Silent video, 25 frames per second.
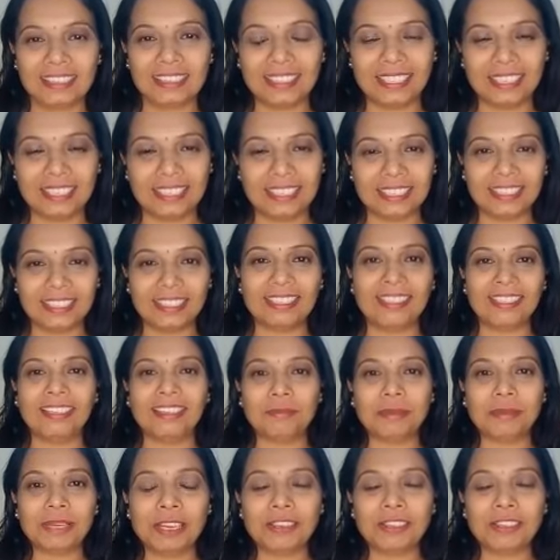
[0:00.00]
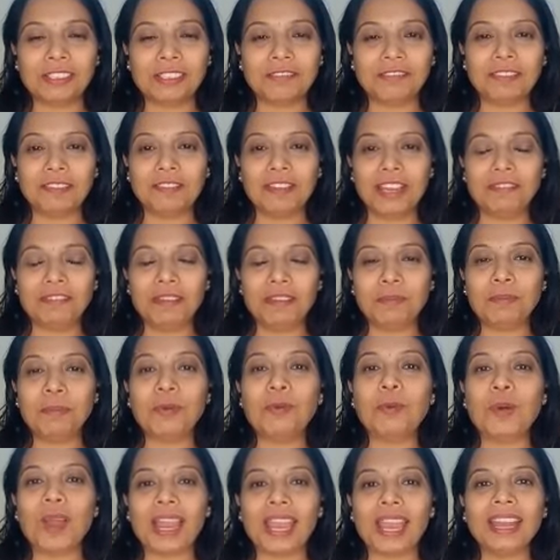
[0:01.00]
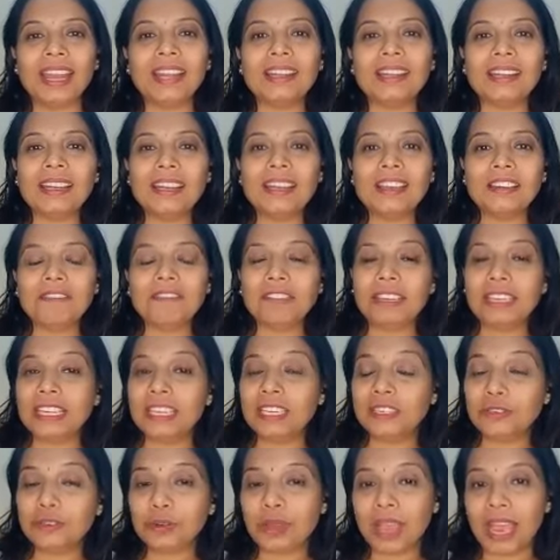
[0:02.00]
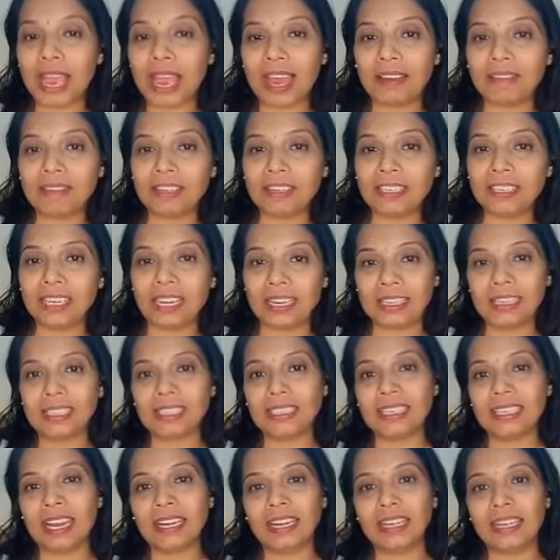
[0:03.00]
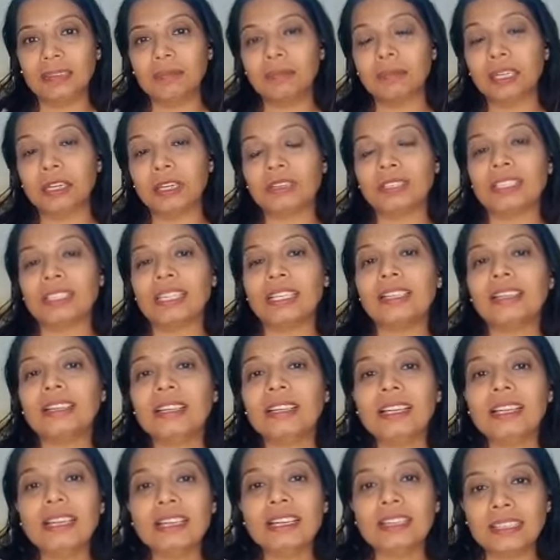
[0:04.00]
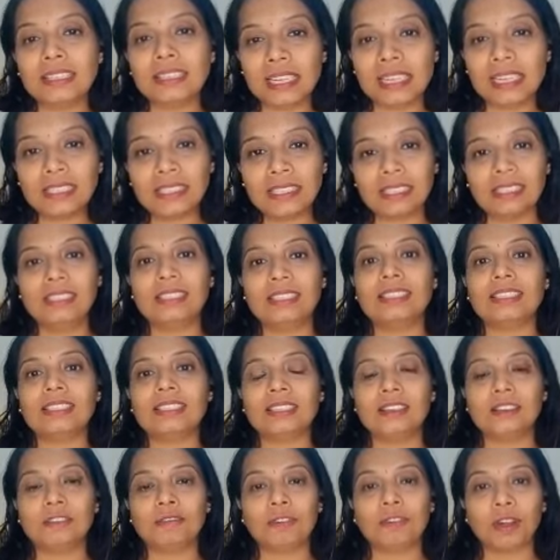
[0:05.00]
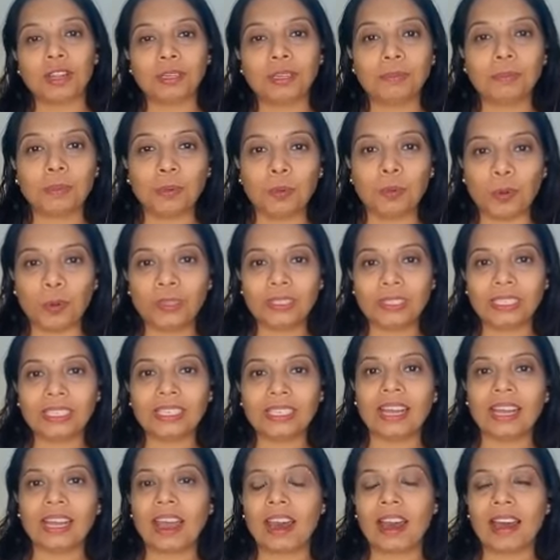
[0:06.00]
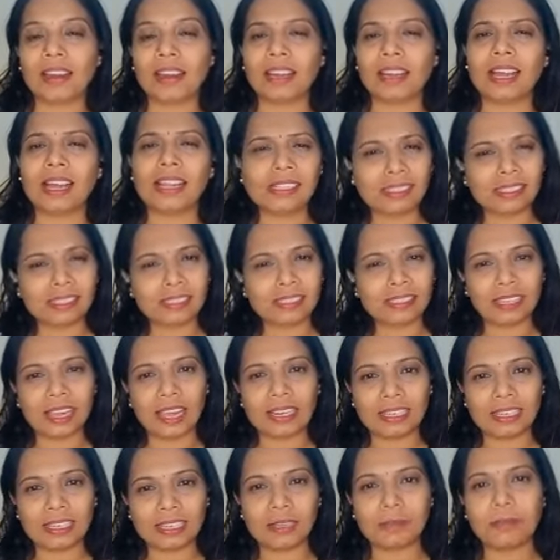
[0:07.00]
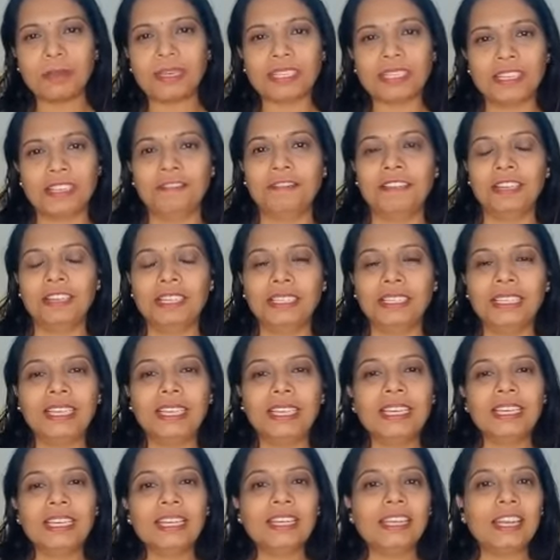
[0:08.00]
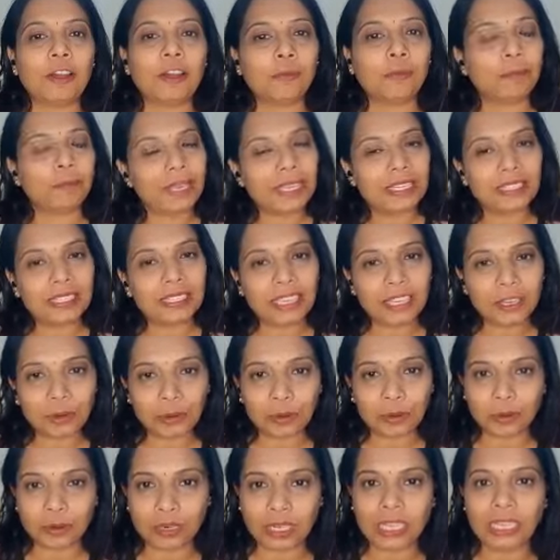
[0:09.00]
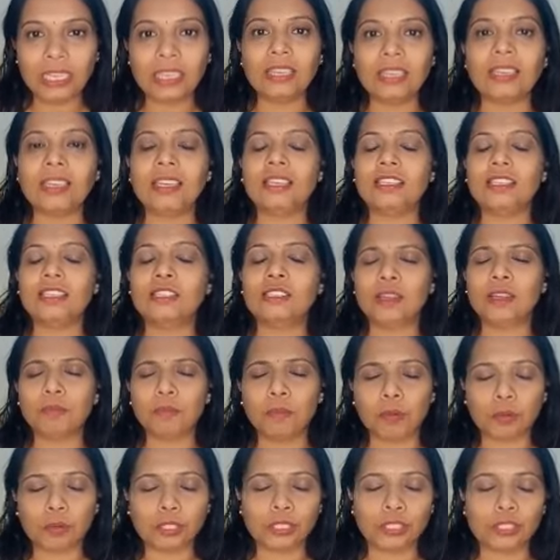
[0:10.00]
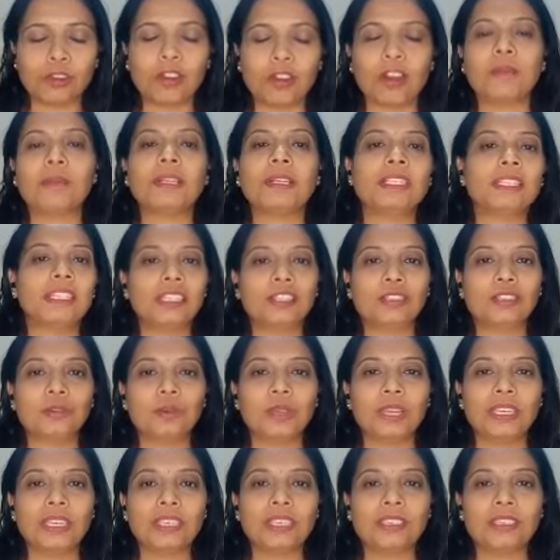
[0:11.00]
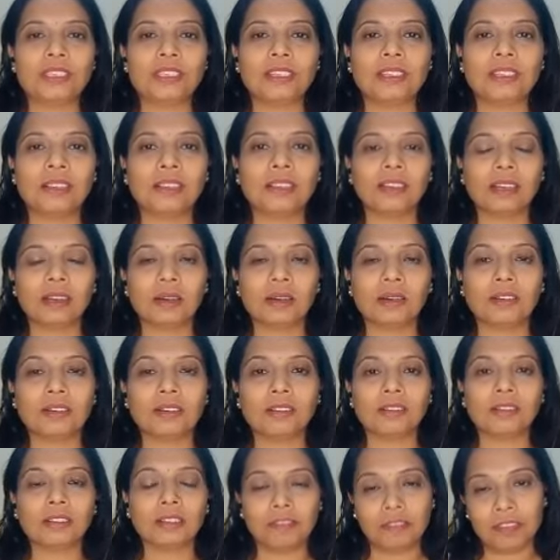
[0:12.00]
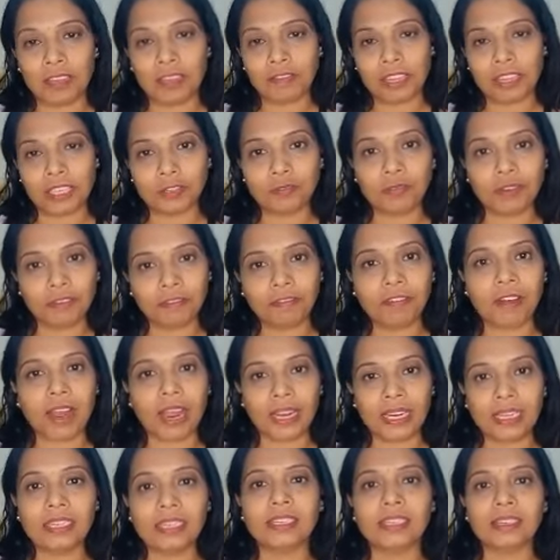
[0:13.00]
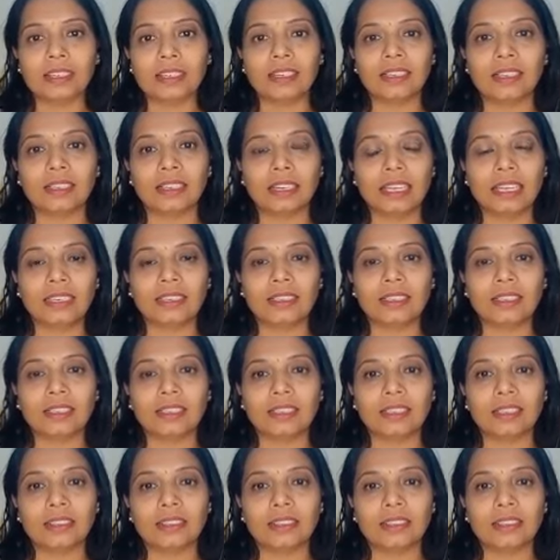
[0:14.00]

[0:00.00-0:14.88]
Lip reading: just because when we move ahead, we need to have an understanding, because the reasons for both are a little bit different. Now, PCOD is the most common situation which we find in